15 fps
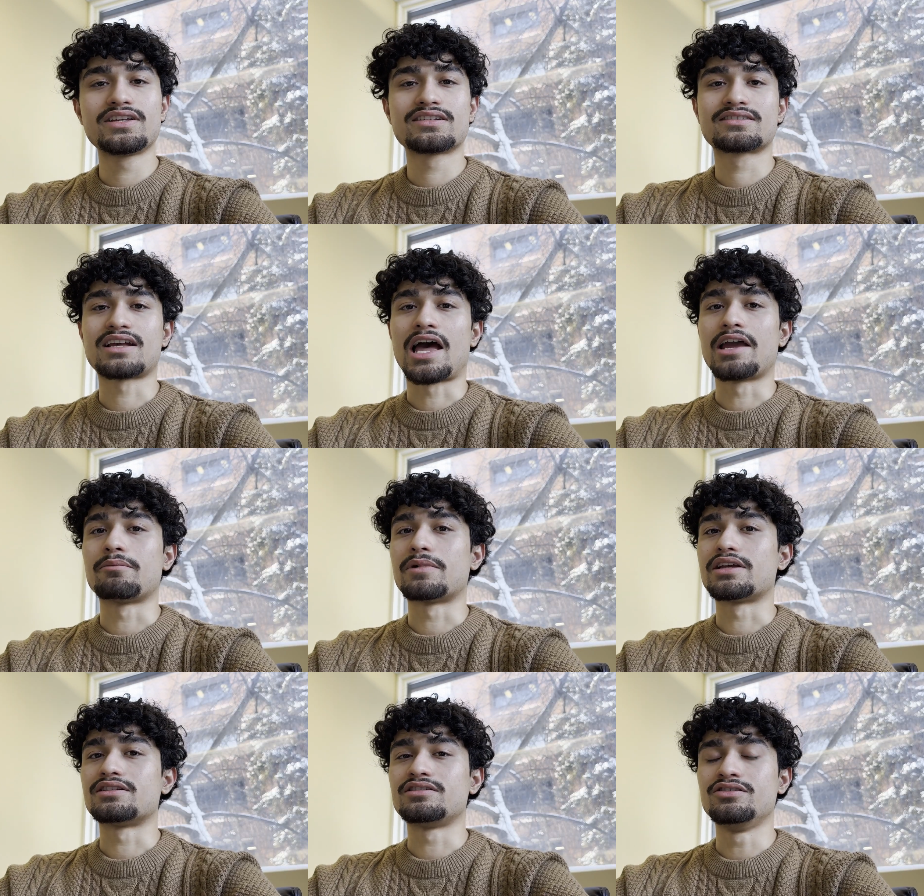
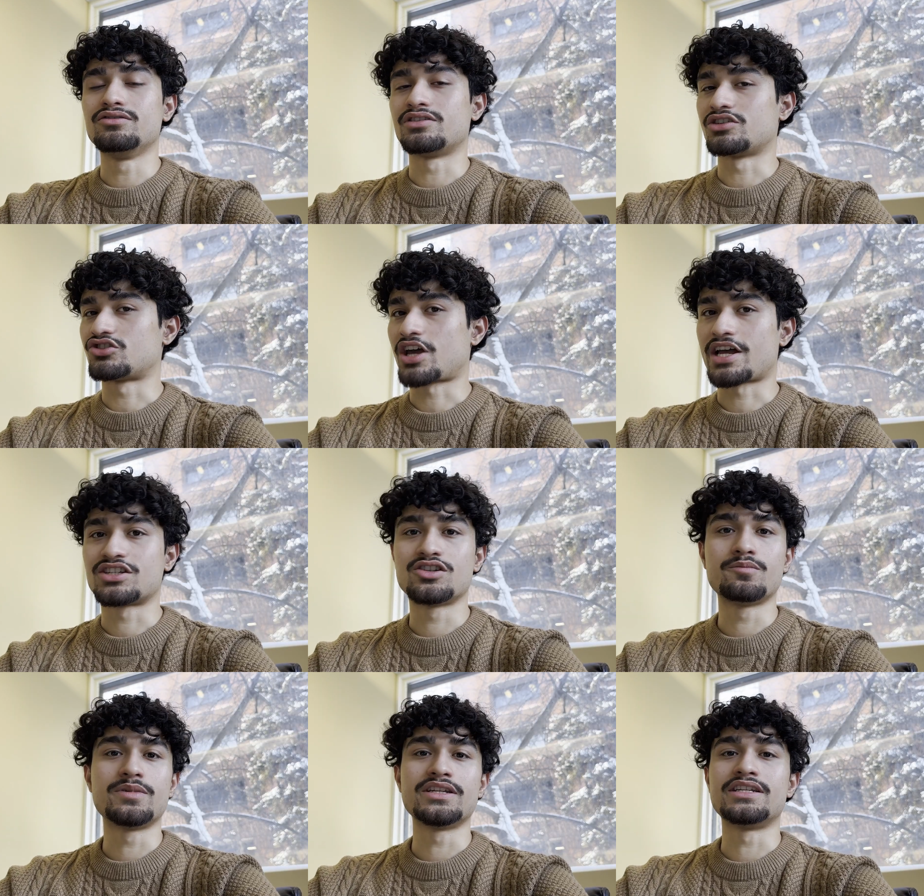assignments using
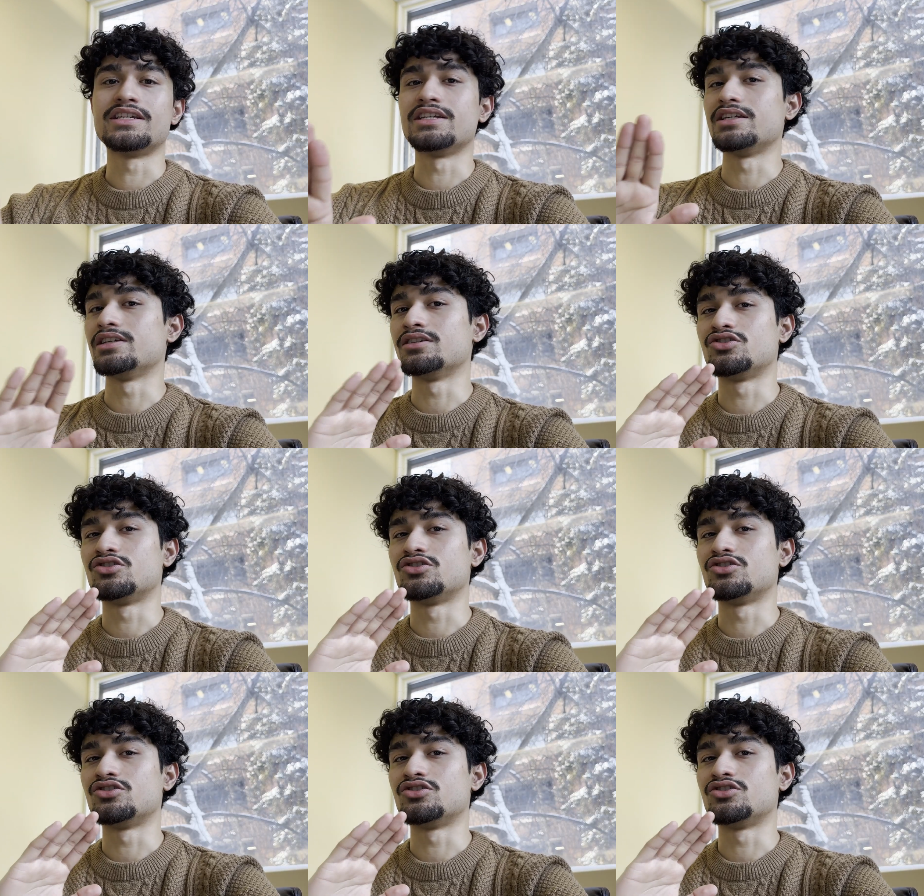ChatGPT,